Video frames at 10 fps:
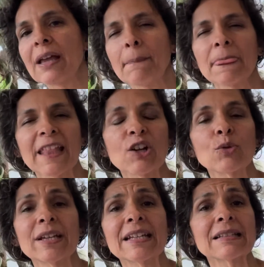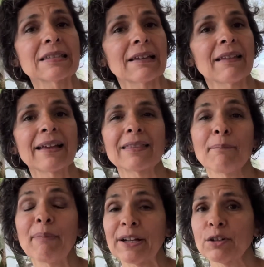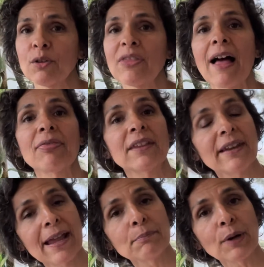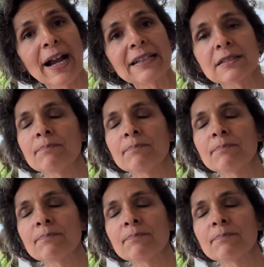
and the ingredients, I like them better than the name brand,